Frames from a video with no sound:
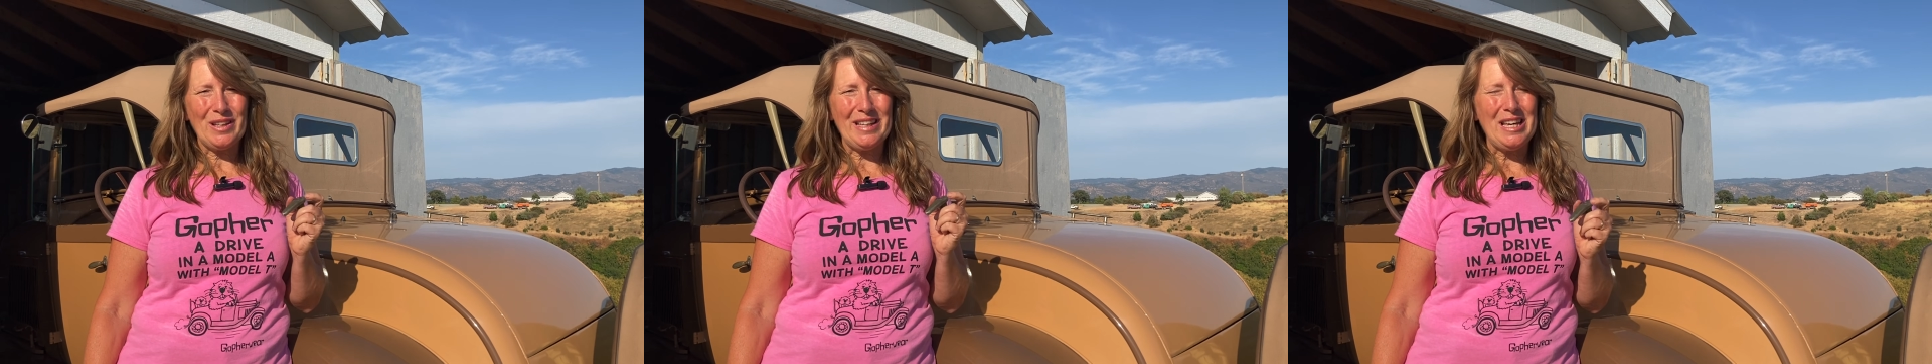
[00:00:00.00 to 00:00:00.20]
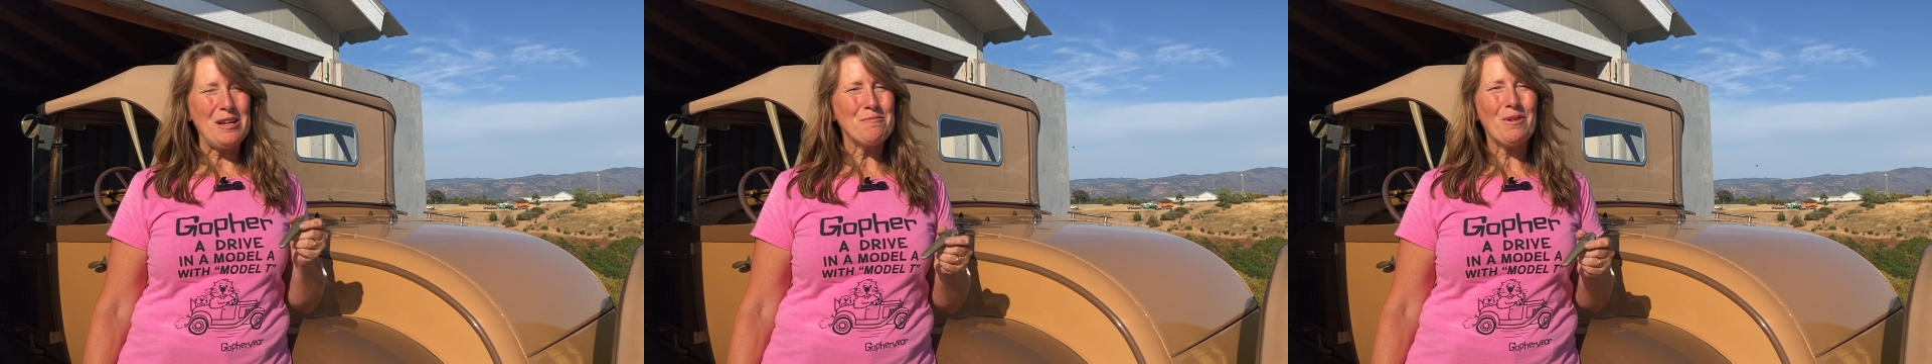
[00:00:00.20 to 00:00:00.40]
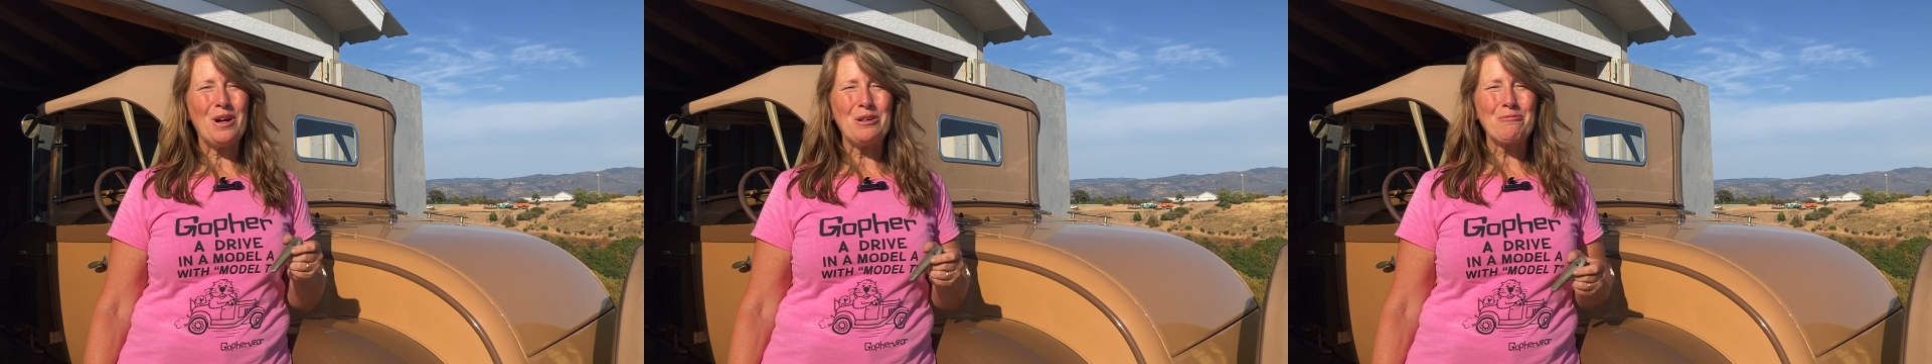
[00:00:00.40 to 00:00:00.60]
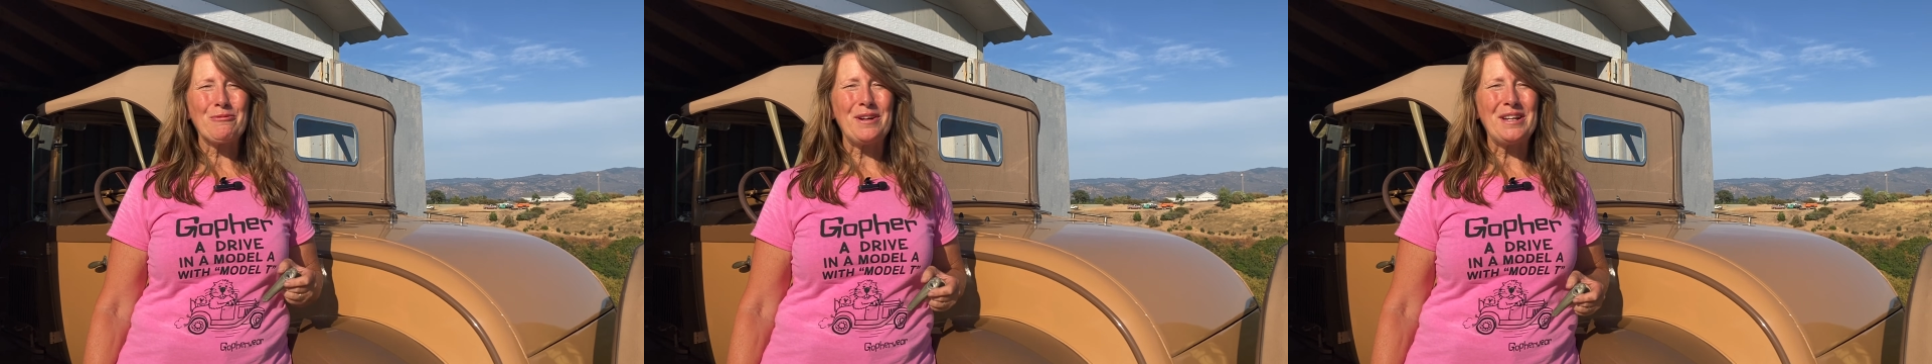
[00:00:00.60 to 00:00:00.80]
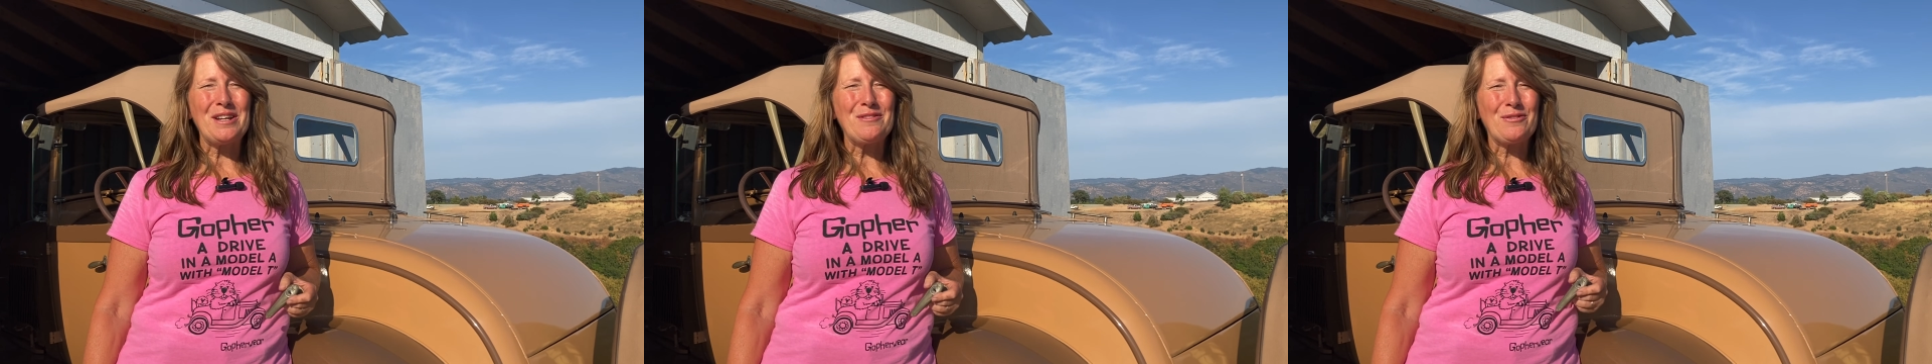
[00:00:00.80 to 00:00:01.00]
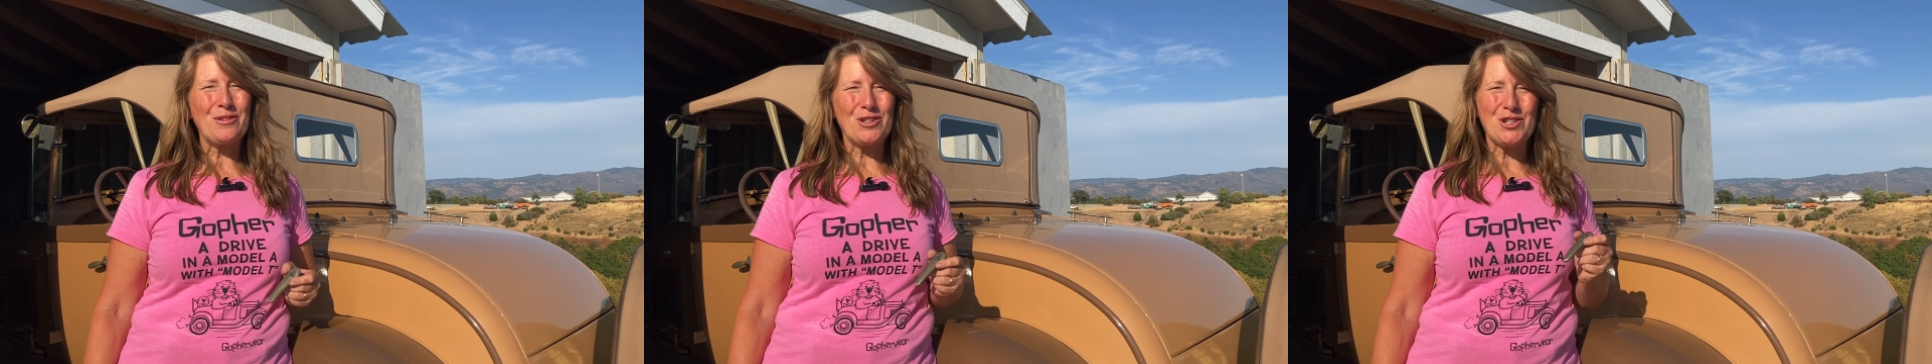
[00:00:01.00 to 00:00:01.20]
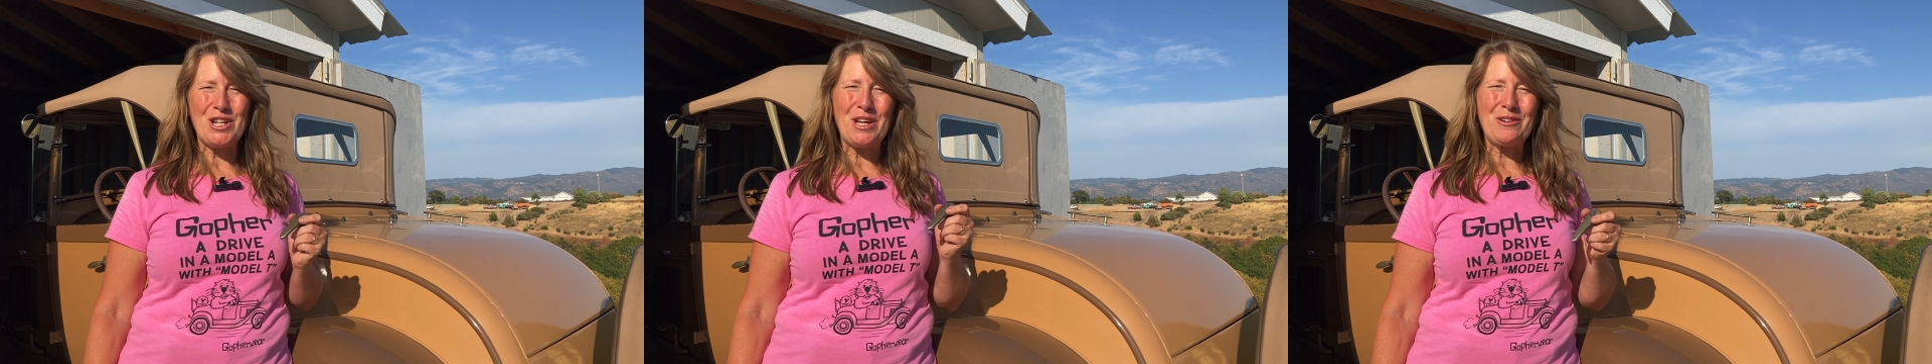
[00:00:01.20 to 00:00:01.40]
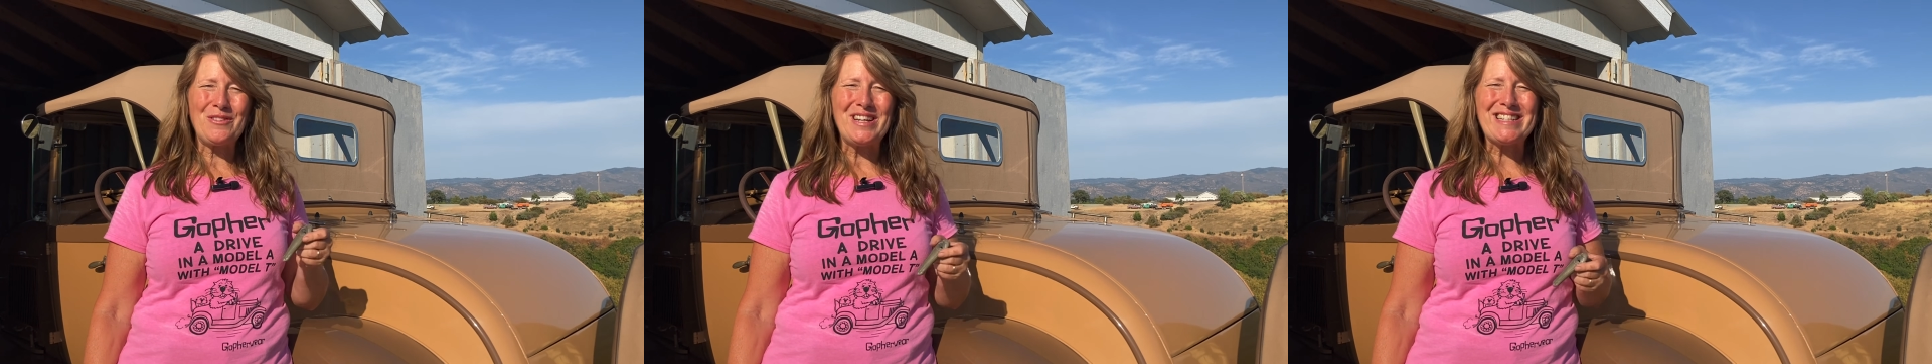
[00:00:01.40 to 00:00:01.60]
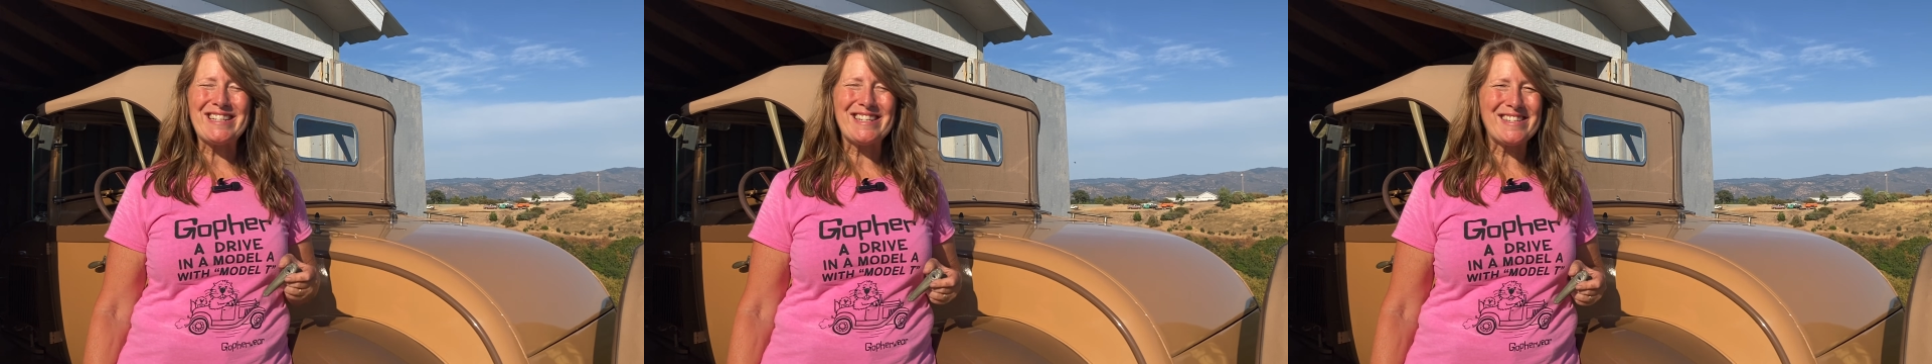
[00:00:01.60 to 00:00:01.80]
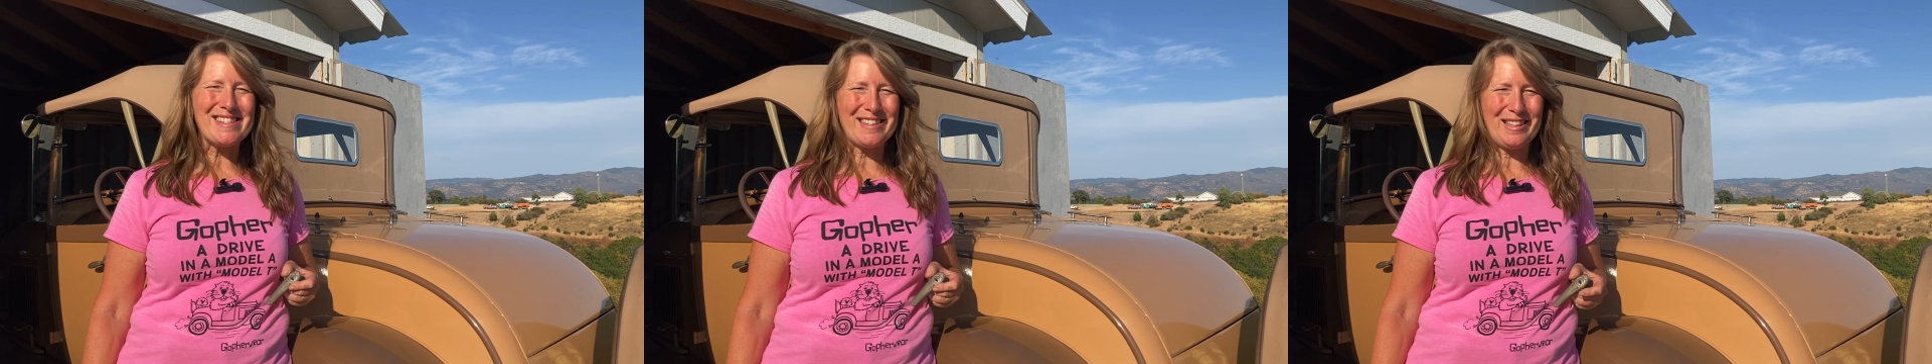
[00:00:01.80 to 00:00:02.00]
keep on running for
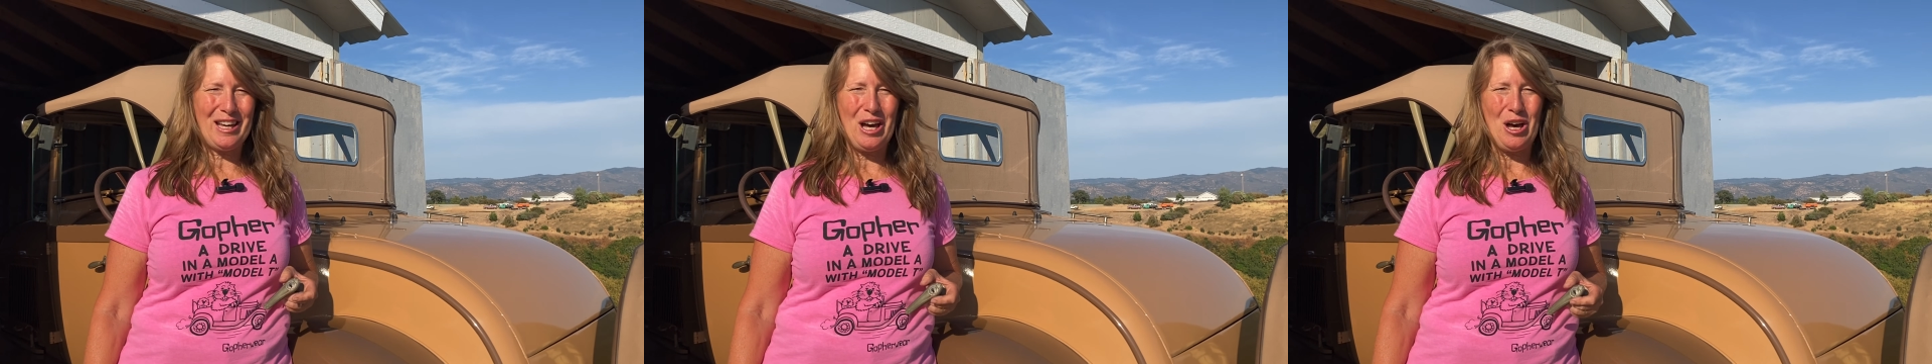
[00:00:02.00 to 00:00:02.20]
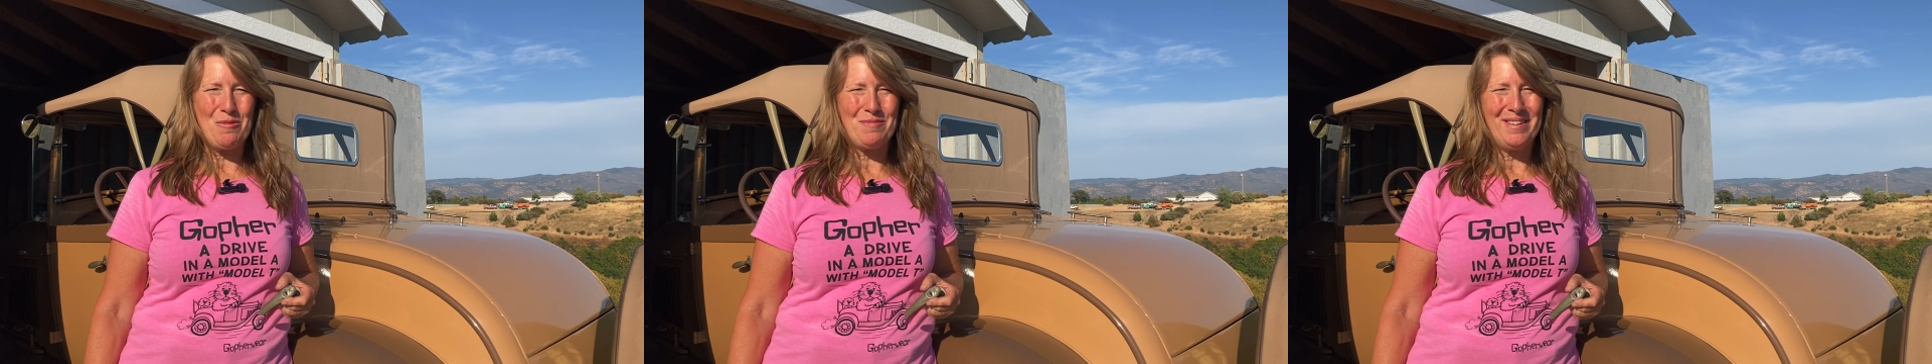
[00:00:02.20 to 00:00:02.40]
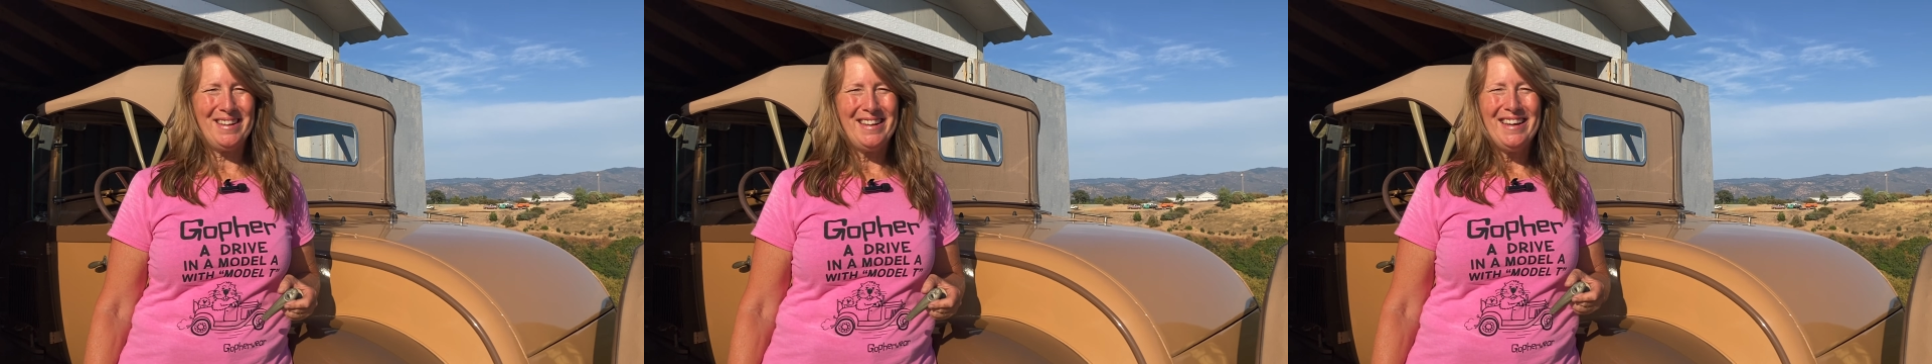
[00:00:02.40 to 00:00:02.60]
generations to come.